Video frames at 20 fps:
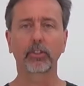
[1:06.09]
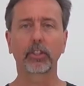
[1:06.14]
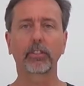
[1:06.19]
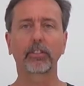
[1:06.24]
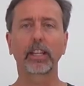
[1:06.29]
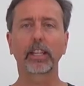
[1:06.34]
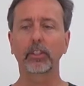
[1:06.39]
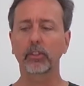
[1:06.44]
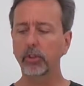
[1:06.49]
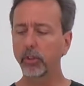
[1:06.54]
So I've
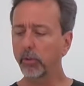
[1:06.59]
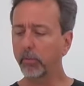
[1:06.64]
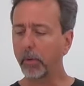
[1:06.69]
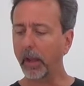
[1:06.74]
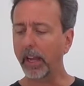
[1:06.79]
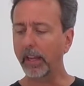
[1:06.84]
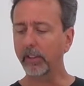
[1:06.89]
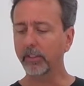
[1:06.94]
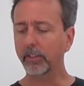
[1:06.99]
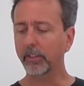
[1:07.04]
got 2
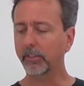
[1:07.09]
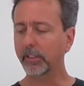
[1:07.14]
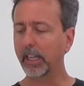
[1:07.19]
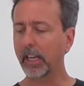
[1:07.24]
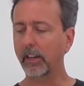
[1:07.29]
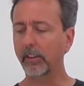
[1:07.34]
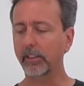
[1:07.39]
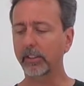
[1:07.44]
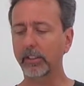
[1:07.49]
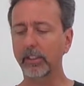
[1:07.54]
pounds of
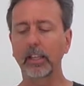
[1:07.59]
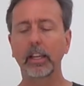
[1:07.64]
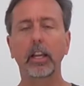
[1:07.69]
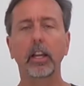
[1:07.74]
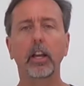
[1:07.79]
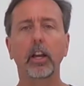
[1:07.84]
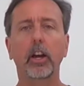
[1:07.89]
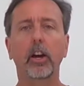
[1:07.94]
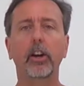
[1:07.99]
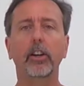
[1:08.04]
carrots
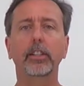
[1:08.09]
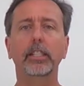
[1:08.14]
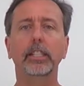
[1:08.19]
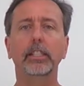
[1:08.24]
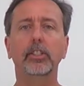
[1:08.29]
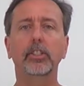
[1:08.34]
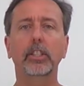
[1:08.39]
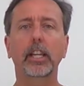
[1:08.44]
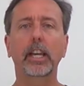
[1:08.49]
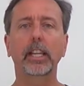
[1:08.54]
on
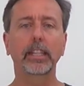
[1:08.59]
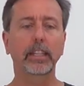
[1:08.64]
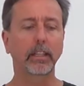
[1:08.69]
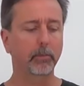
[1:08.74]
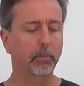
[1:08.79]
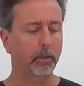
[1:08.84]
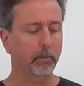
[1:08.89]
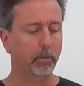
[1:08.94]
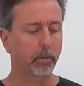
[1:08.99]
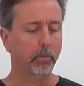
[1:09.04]
each side that have
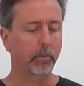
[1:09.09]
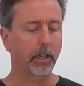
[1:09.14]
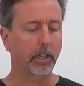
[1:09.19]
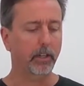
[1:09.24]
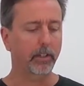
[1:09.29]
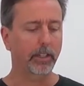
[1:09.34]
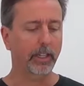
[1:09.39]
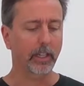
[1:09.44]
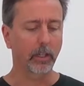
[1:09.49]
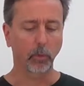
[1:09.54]
been
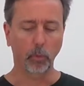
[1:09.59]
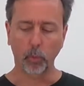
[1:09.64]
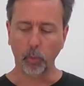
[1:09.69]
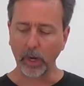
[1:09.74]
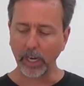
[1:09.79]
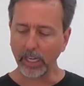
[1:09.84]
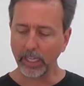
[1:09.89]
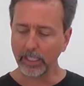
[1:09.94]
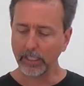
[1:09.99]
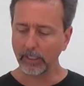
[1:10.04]
prepared and
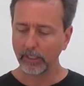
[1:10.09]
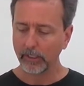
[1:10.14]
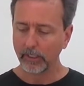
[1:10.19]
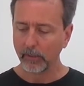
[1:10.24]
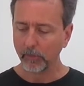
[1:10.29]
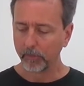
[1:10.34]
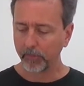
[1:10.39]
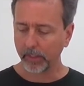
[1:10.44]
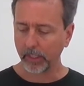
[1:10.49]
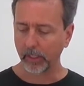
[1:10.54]
weighed,
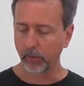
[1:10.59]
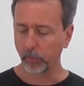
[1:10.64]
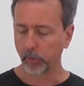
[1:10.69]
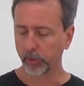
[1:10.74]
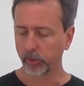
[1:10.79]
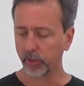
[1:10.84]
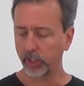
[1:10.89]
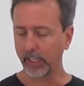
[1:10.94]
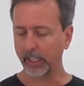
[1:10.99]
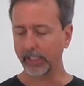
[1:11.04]
and we'll
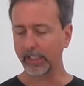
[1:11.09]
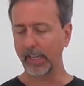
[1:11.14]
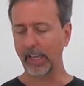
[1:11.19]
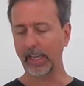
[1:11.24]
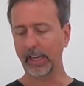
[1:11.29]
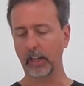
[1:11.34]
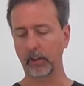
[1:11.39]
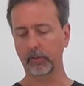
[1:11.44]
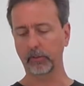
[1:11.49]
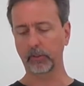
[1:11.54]
check that
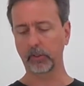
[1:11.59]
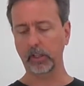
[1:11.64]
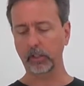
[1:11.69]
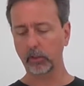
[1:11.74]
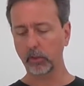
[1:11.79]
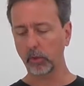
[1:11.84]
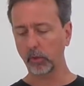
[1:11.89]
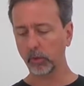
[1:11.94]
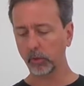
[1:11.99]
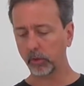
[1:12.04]
out. So I'll
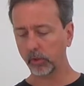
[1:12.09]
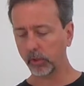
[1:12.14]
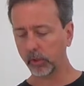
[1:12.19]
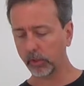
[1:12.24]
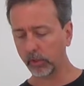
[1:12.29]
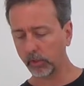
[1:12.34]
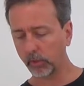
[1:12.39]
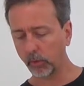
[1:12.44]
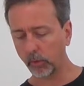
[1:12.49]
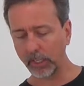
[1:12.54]
go
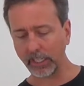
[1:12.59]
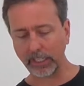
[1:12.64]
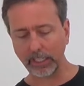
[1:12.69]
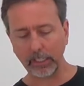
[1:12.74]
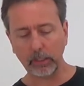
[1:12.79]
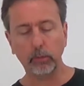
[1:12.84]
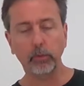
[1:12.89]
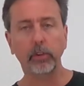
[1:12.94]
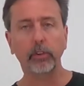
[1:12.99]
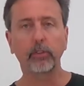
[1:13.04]
just
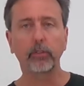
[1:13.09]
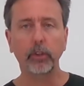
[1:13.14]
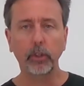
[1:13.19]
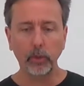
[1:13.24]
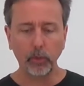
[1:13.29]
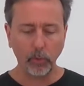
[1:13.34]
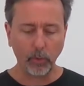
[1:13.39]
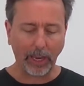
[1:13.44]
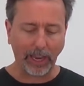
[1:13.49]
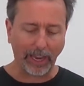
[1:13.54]
quickly
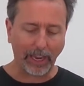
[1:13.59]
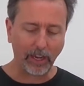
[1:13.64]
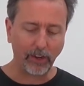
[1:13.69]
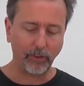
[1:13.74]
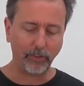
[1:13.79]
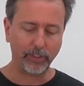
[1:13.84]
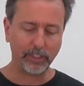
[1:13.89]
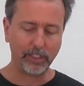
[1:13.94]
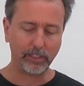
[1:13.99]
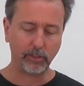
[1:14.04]
review
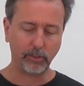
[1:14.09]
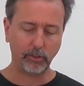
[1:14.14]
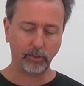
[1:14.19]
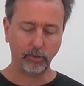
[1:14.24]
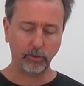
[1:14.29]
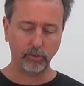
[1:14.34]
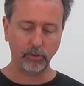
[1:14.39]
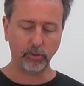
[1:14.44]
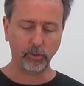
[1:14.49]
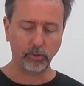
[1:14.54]
how these
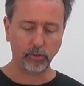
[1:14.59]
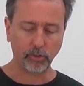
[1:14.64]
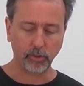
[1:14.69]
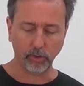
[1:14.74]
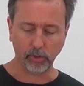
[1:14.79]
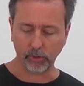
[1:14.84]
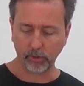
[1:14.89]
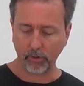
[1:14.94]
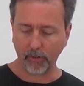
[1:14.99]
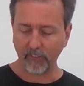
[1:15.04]
two
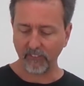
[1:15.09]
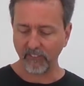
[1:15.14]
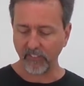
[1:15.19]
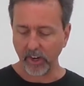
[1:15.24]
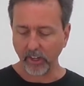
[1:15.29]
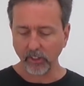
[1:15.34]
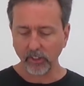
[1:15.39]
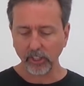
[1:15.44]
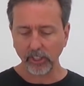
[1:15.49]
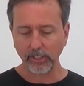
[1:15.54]
juicers
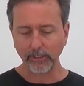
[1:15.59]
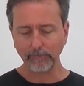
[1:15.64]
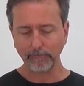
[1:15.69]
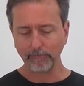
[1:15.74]
function.